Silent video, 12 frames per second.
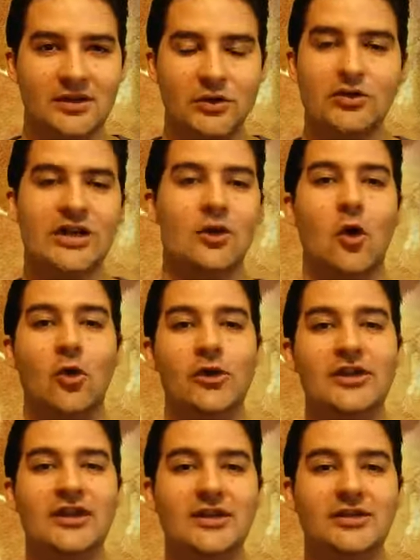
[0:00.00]
You can
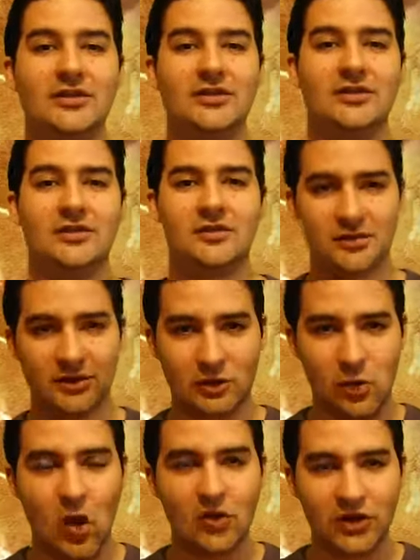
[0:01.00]
only
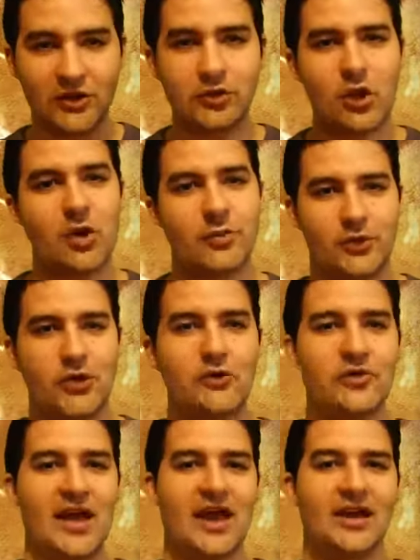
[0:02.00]
quote unquote
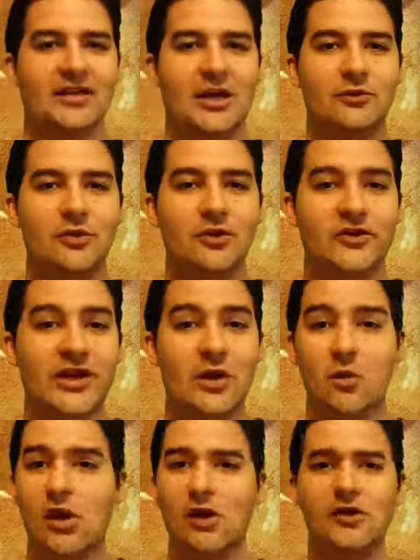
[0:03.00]
prove that if you say,
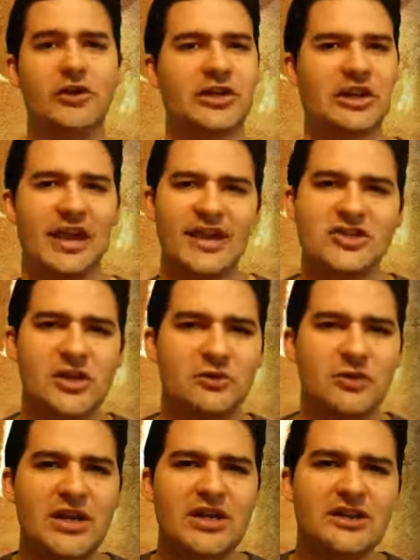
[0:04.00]
well, the
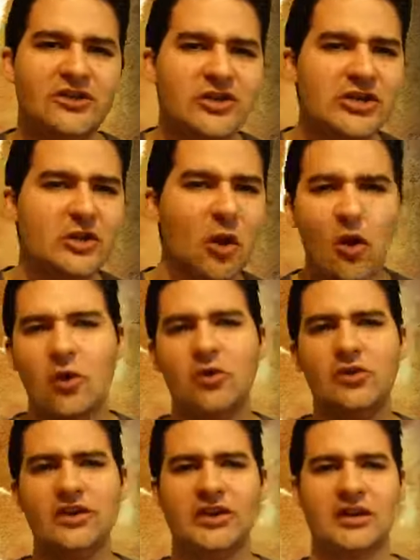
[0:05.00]
KJV is the
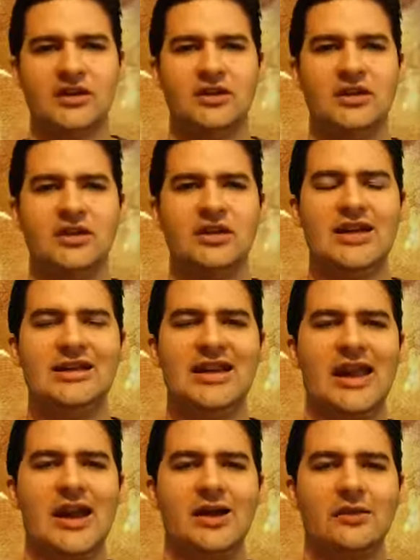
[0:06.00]
only
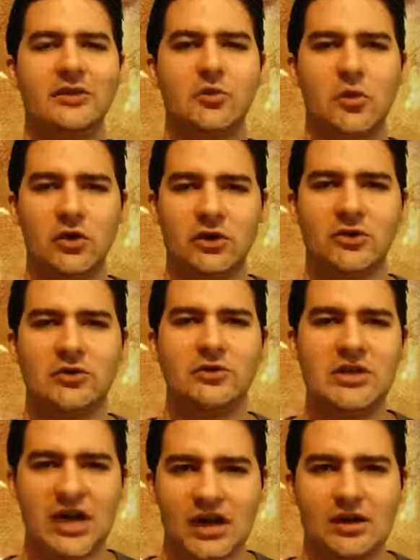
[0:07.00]
inerrant Word
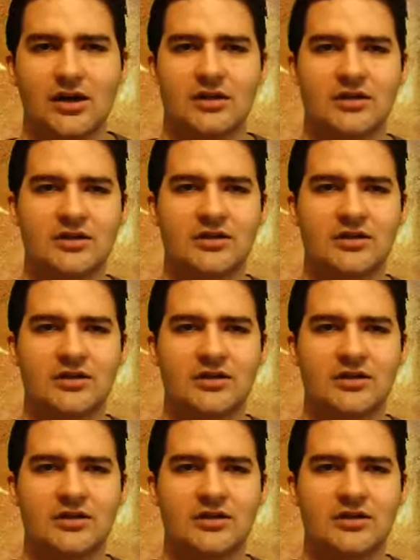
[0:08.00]
of God.